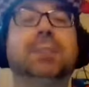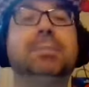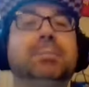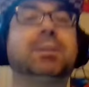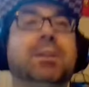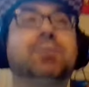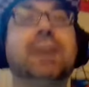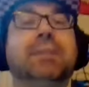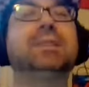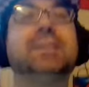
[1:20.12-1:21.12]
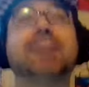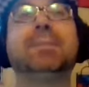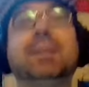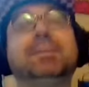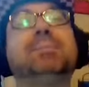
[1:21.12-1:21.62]
of people around. You never see that
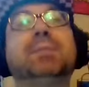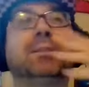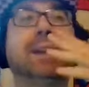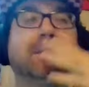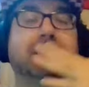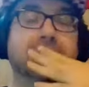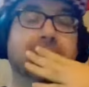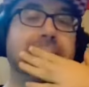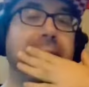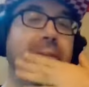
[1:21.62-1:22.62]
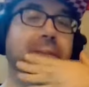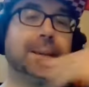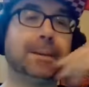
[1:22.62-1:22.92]
many people around in WWE.